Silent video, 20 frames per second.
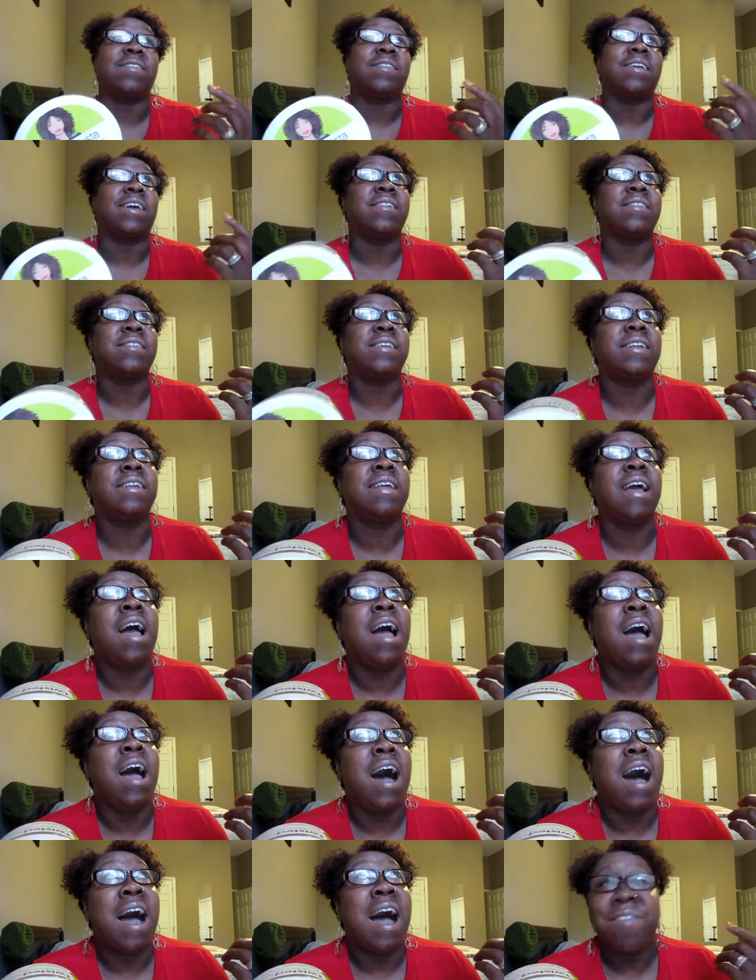Because like I said,
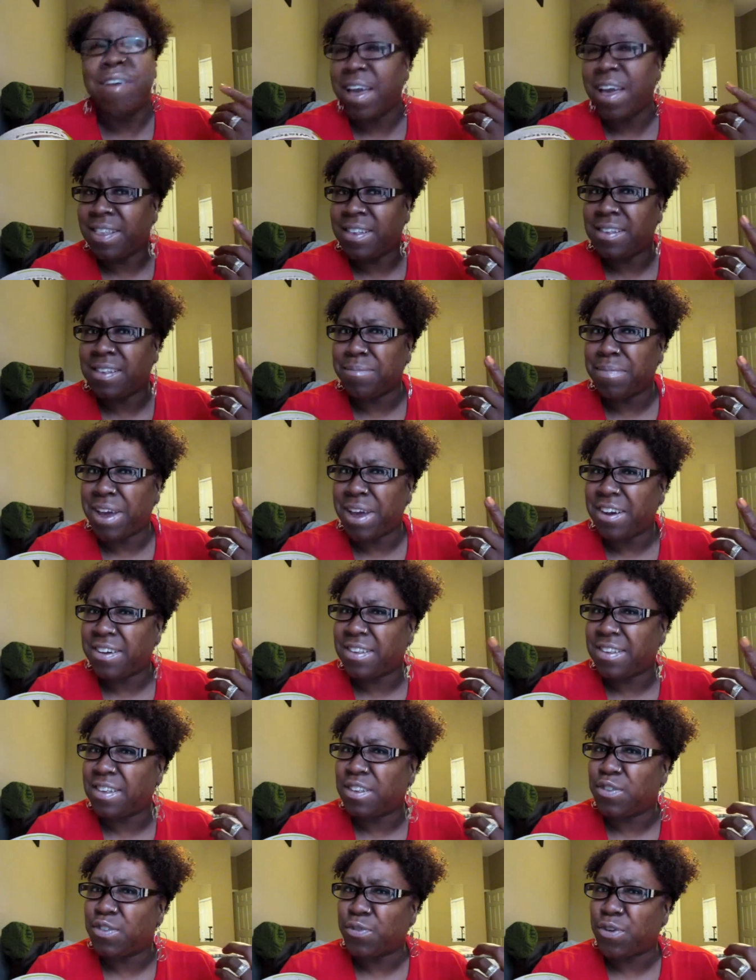I've had this in my hair
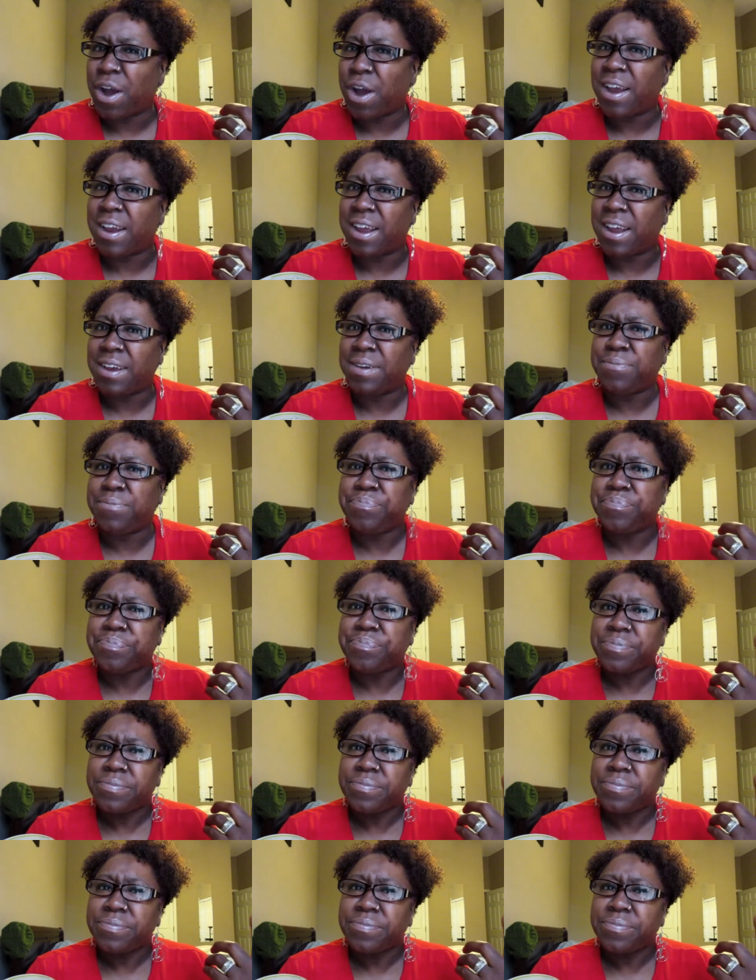since Friday.